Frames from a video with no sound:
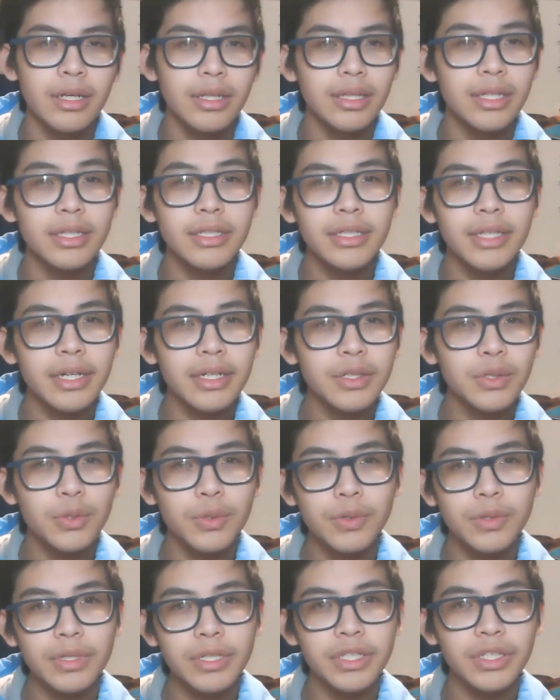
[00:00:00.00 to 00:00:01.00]
This deck
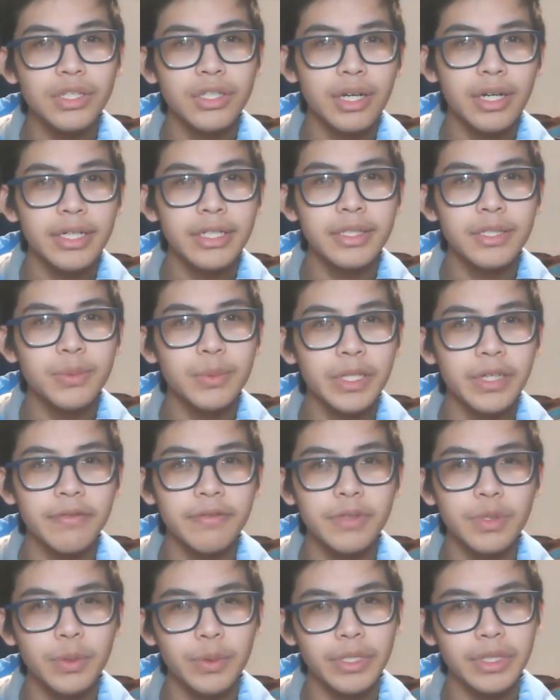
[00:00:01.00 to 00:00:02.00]
truly shines when you
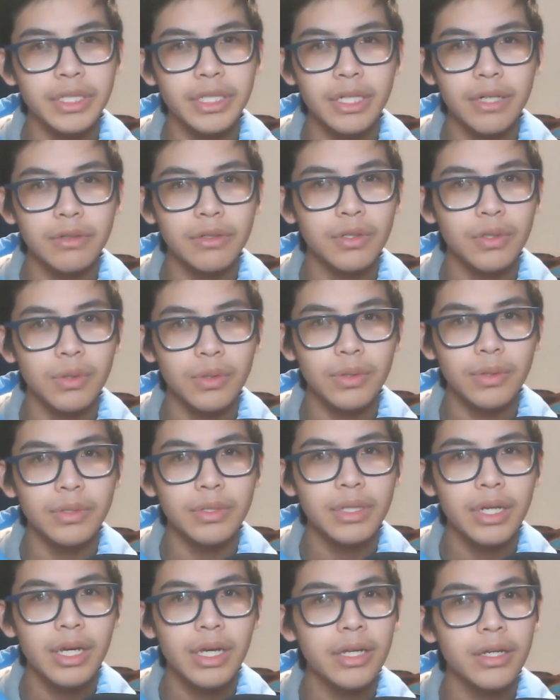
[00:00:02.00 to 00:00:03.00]
have 2 Excel circles.